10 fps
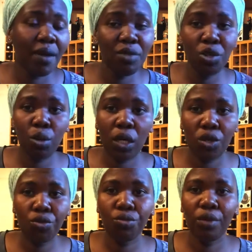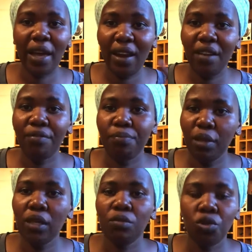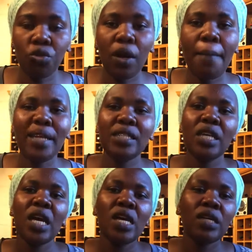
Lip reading: I am a shona too, I love being mushona, but